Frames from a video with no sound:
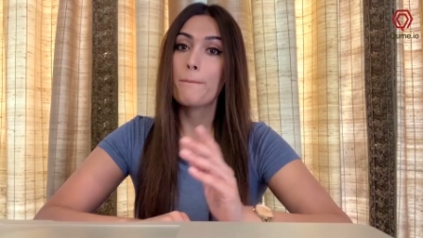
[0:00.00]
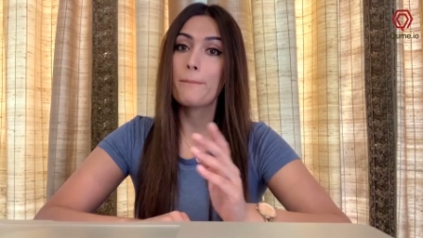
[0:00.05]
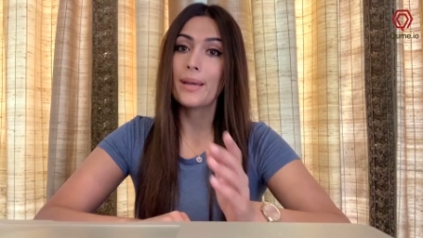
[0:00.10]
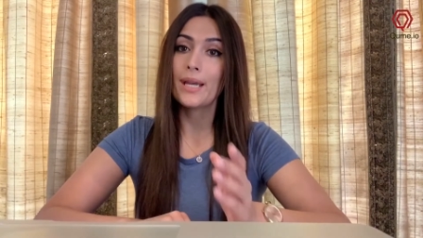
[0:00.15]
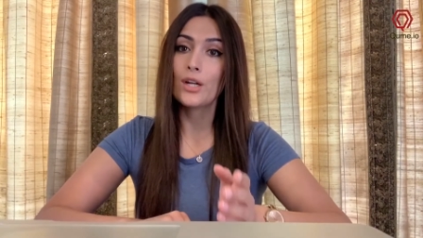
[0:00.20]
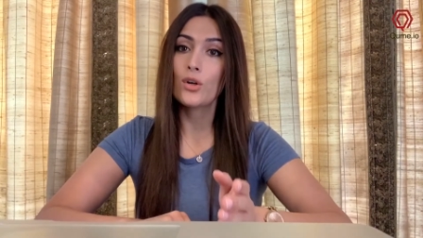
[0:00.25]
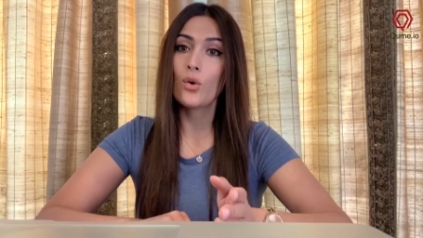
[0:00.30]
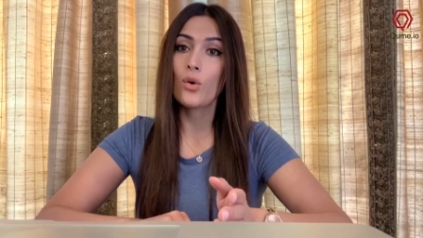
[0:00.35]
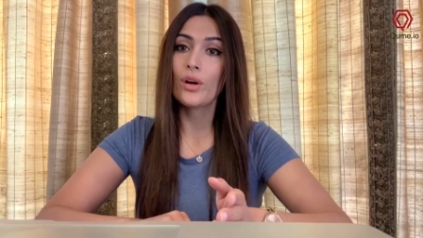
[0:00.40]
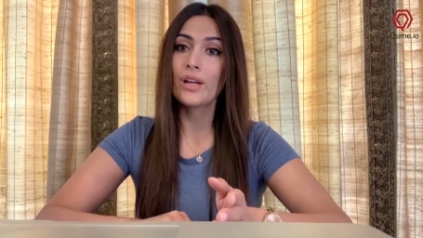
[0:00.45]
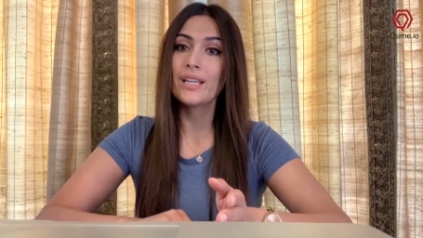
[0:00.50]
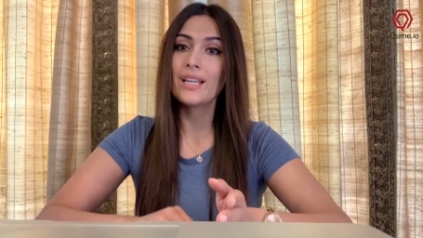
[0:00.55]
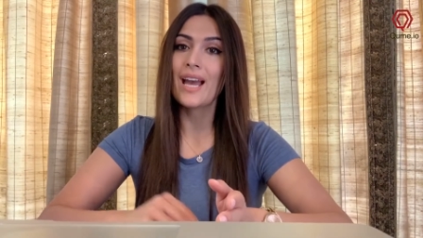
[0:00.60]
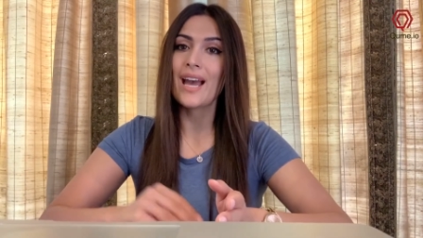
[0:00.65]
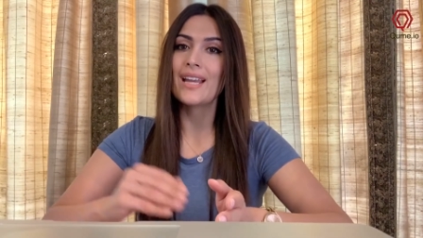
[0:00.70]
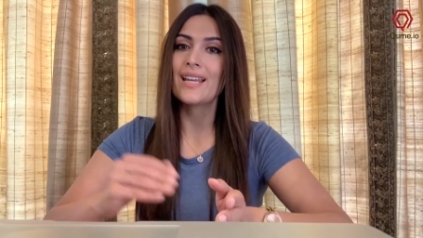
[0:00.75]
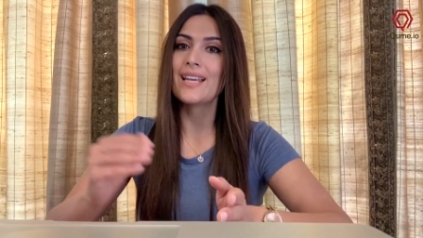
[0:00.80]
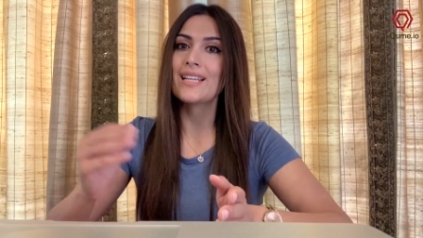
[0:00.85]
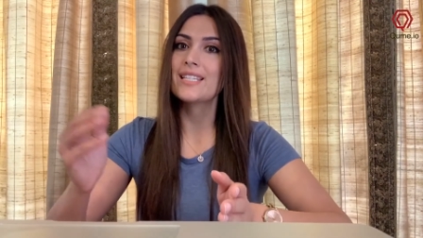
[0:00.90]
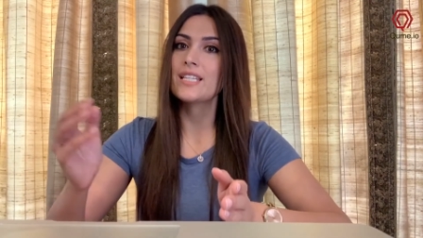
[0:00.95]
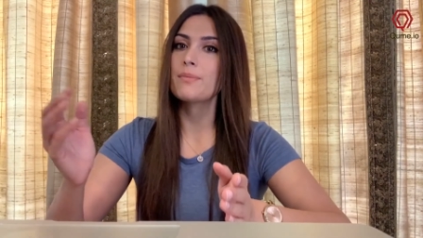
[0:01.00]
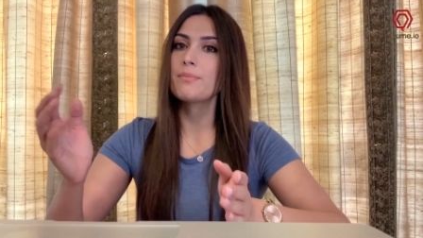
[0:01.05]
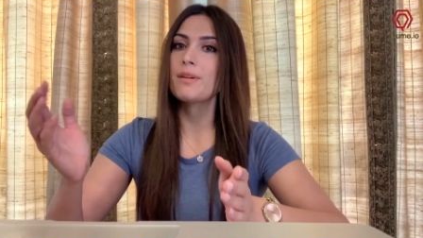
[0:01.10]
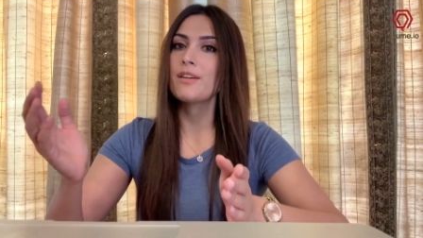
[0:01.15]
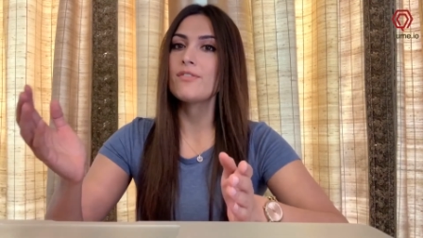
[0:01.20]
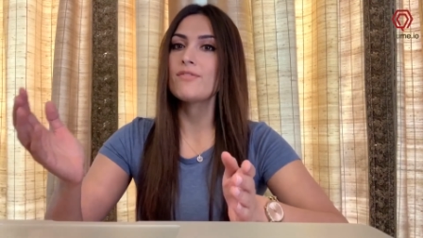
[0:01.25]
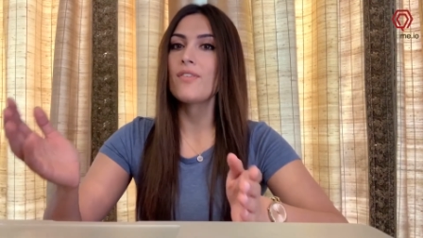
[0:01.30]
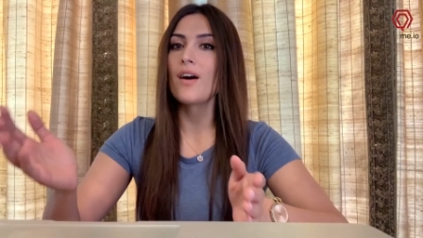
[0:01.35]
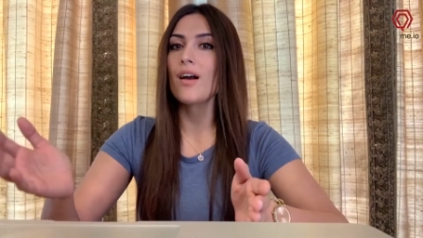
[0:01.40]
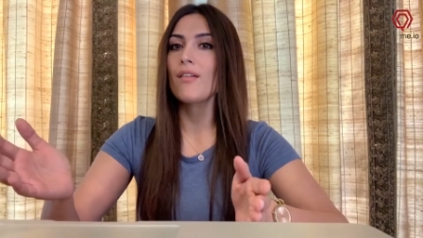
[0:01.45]
Bitcoin and
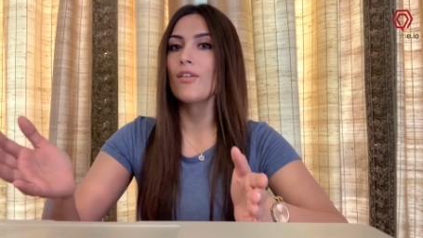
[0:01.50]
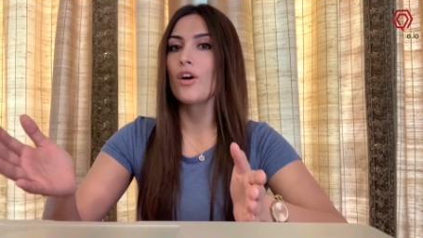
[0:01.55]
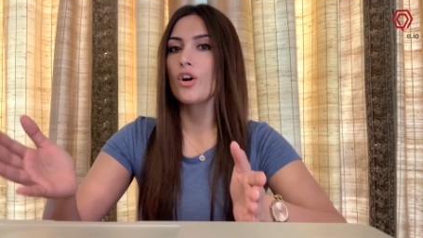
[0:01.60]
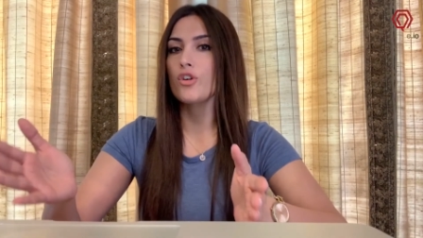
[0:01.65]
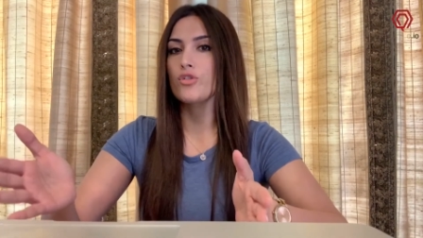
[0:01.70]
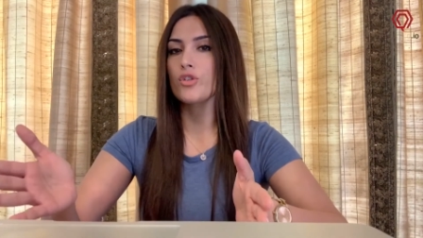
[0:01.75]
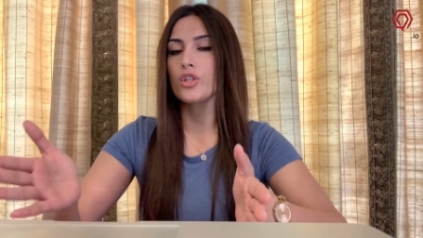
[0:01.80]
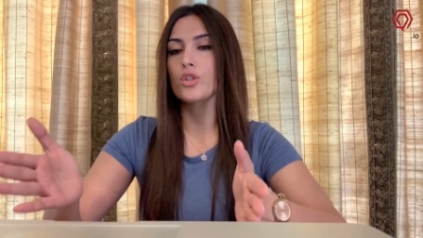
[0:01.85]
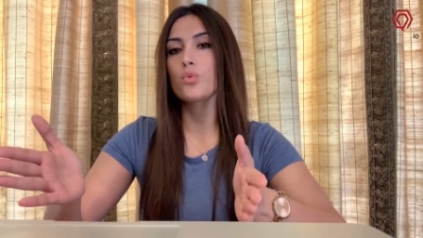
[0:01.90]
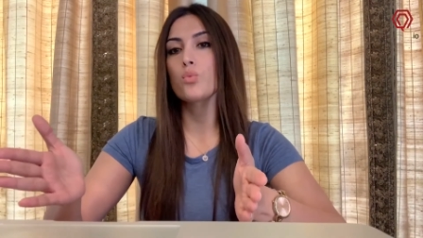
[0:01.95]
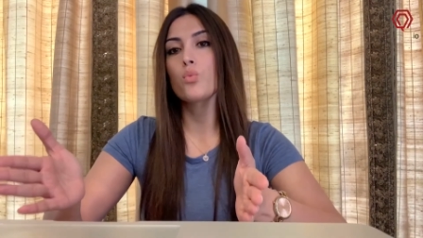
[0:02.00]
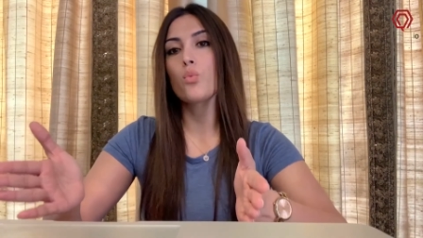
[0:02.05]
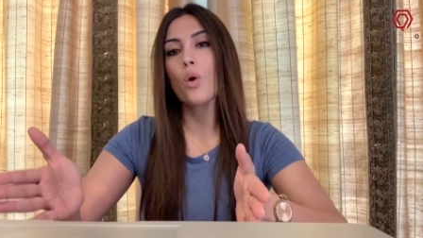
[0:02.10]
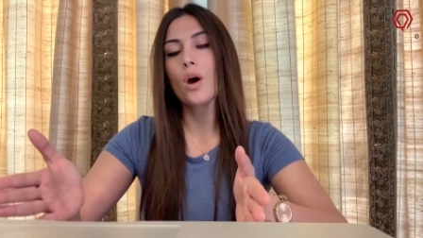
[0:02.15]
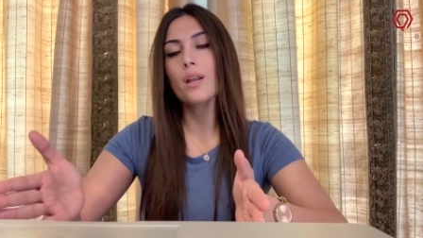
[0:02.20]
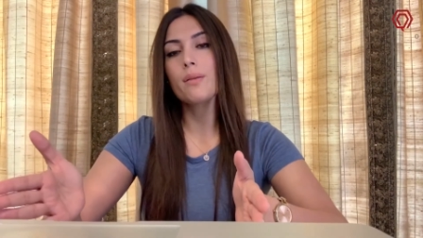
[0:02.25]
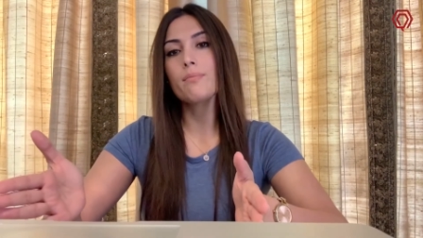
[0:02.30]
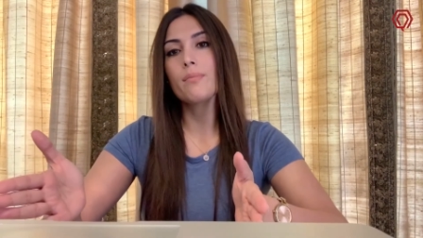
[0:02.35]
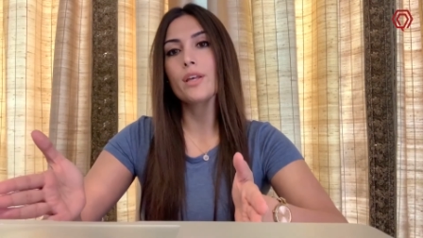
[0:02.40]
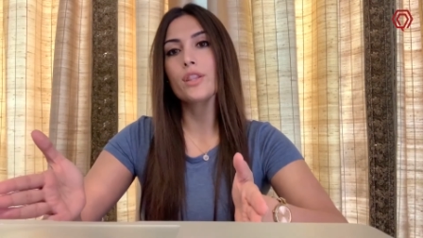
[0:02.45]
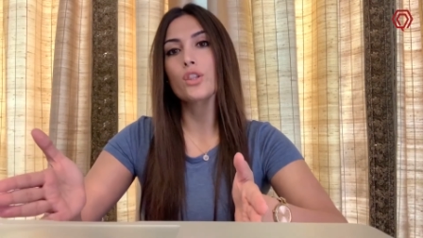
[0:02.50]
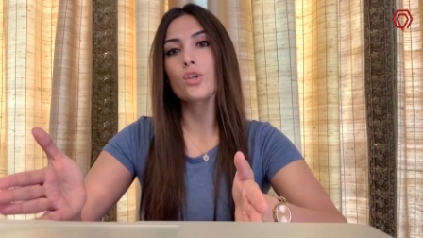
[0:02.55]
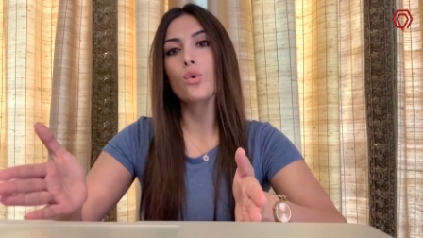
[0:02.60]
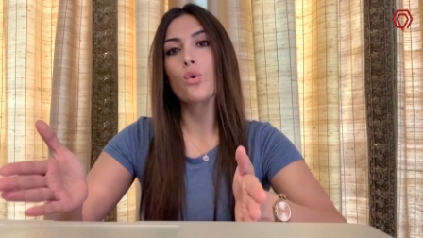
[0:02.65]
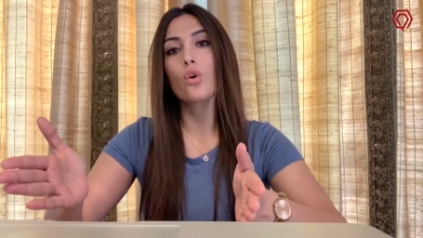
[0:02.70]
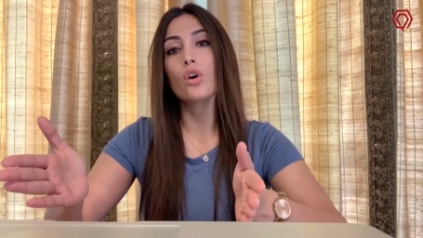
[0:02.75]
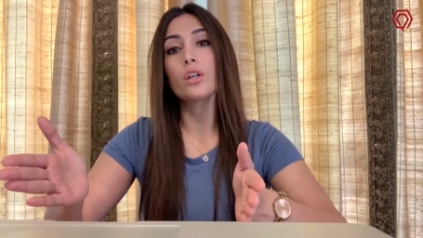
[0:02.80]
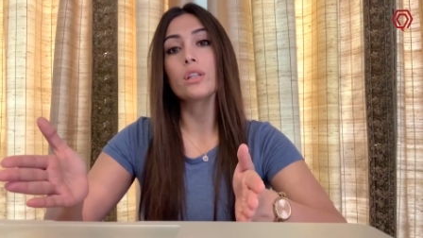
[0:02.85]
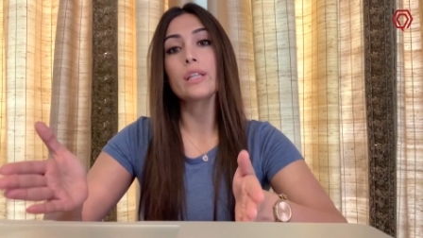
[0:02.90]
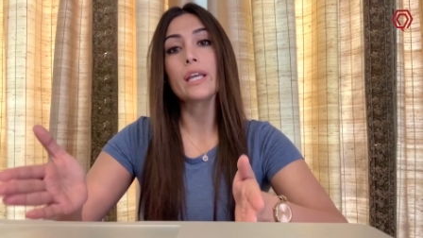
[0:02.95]
S&P 500's one-month
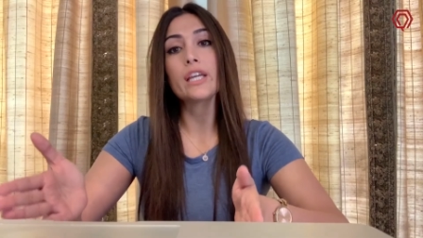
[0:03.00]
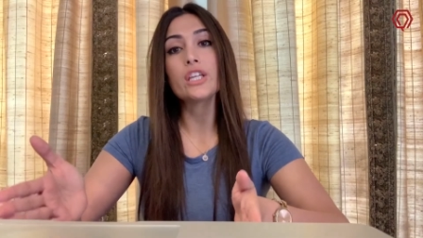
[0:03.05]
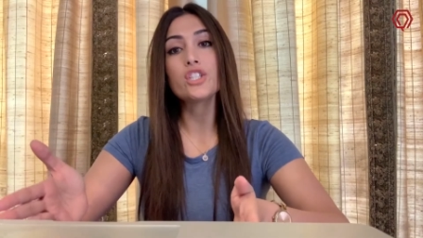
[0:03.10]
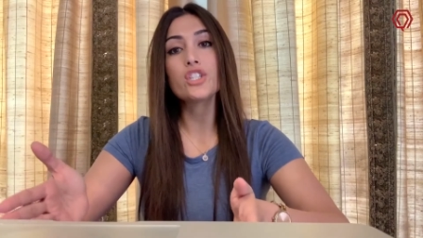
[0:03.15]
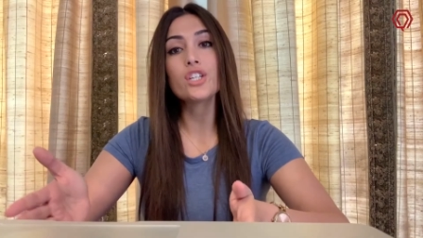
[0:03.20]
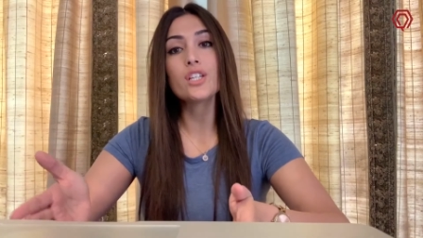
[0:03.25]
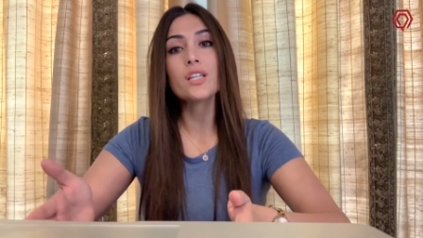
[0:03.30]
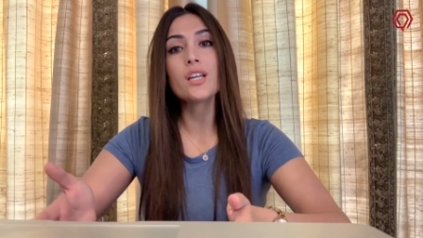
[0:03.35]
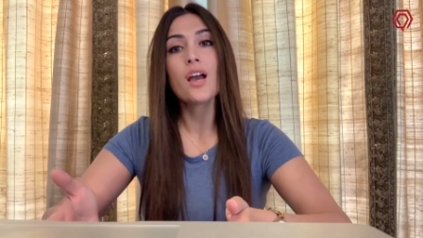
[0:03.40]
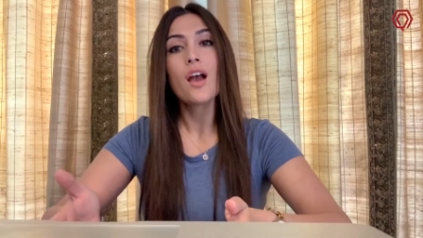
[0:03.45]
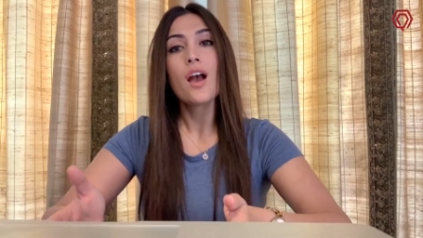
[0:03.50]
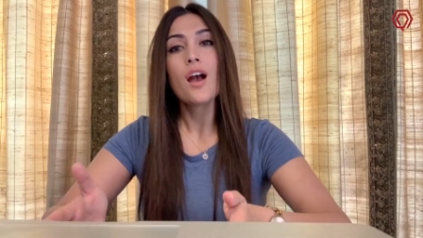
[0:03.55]
correlation